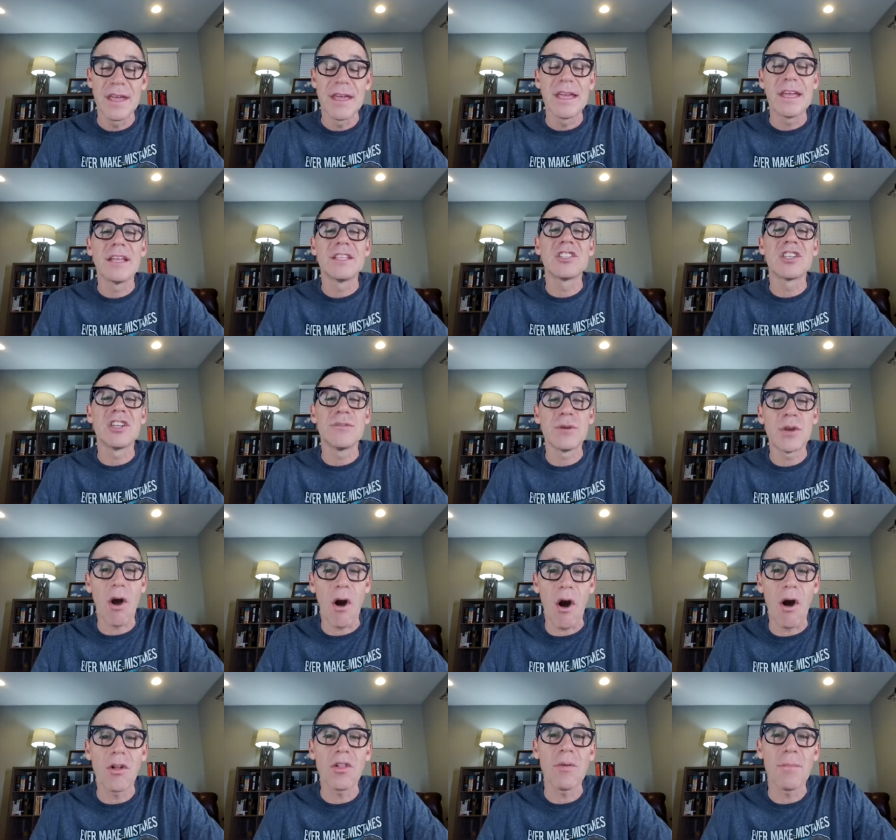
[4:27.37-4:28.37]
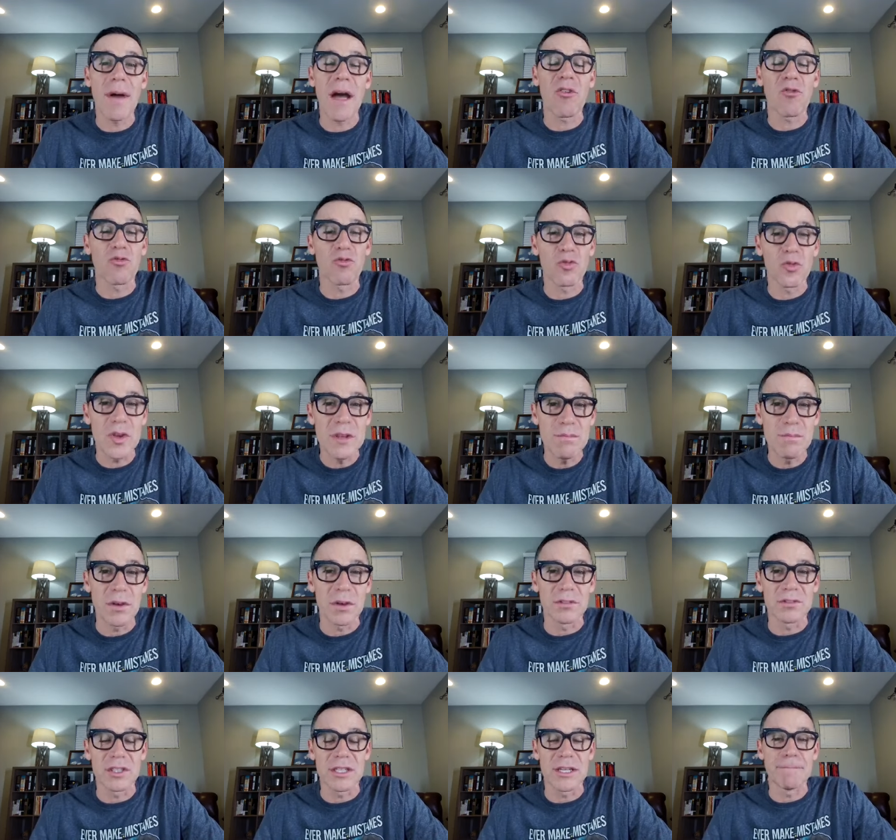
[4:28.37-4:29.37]
it's gonna be all about
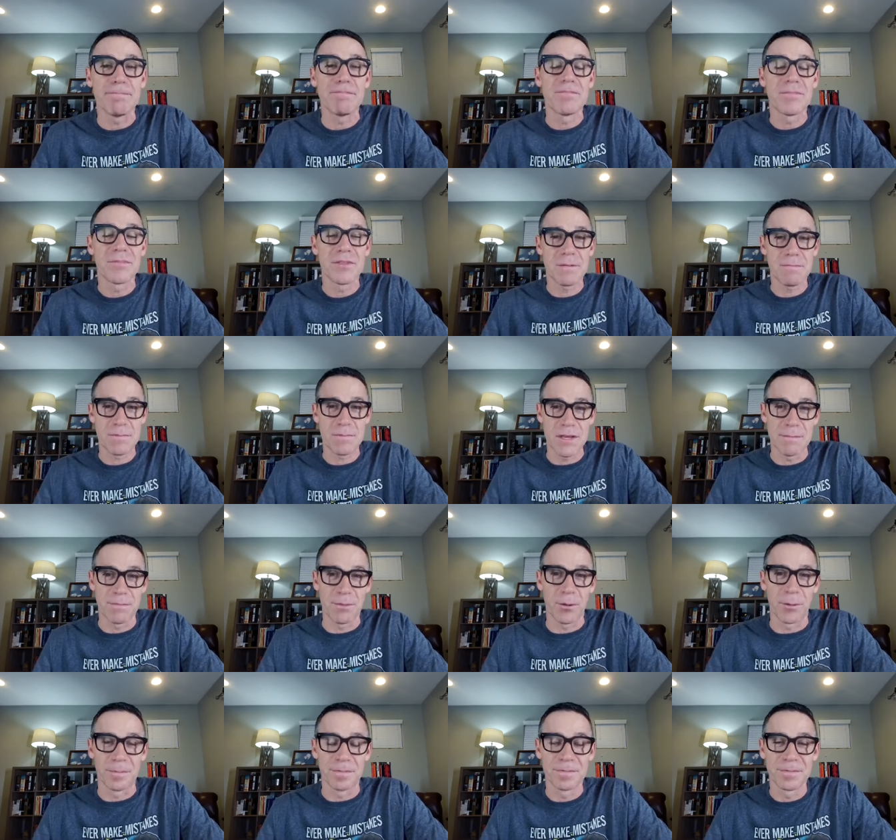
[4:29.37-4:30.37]
rebuilding the people.